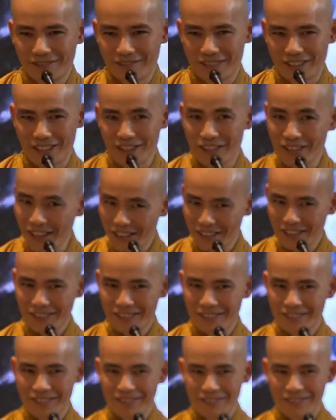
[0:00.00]
You know
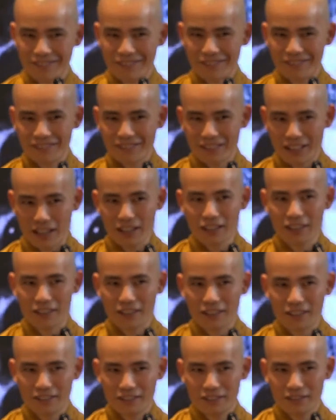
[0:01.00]
that?
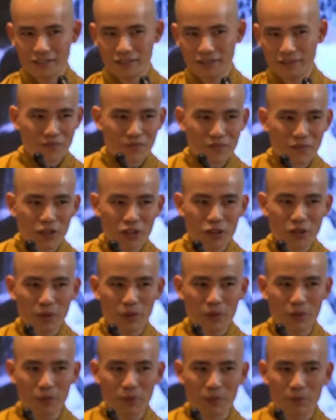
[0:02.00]
Huh?
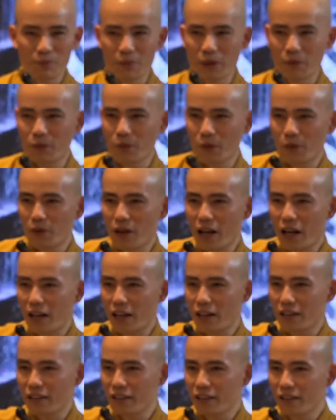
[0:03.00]
So before
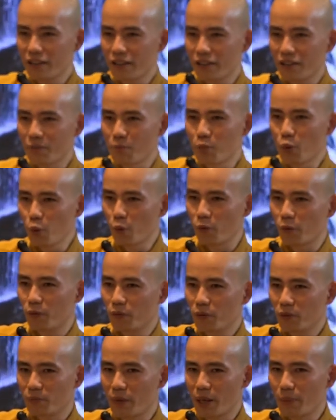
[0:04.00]
I move
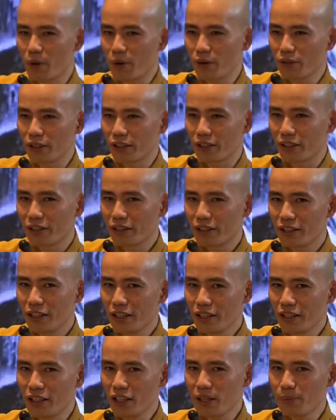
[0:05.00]
my body,
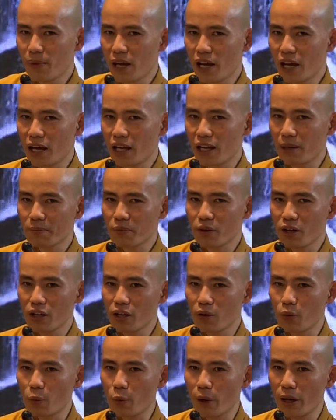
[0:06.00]
if I am not
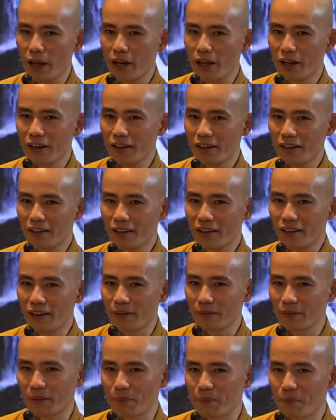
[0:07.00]
aware
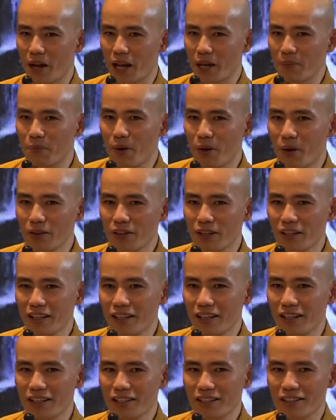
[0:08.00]
of that my
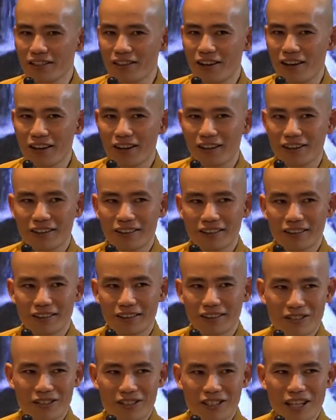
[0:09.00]
body is not
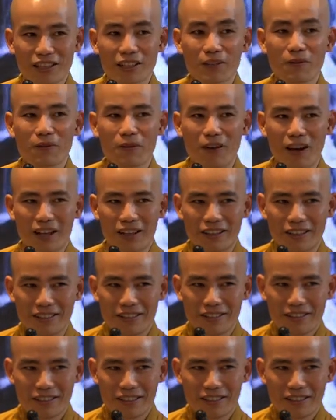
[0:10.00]
satisfied,